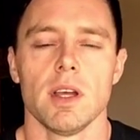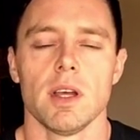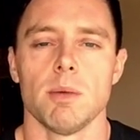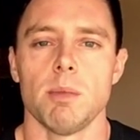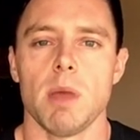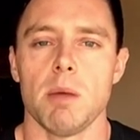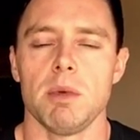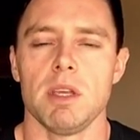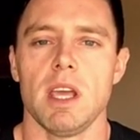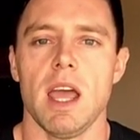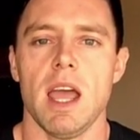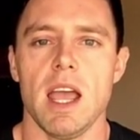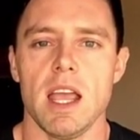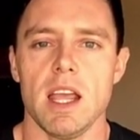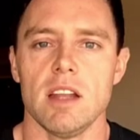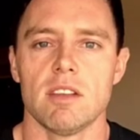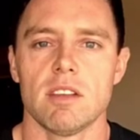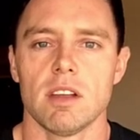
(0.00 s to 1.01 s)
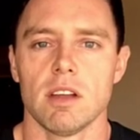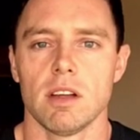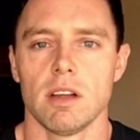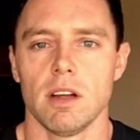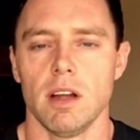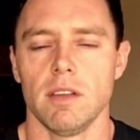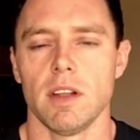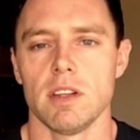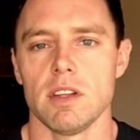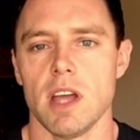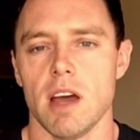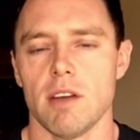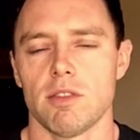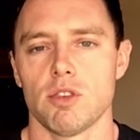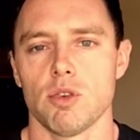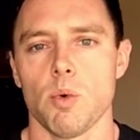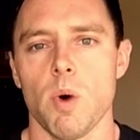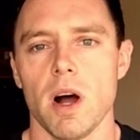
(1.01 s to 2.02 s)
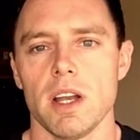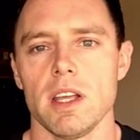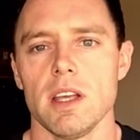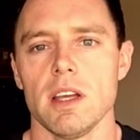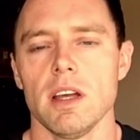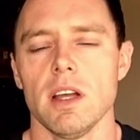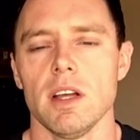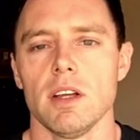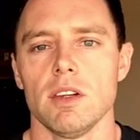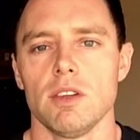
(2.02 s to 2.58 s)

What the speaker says: maybe 8, and then you have 20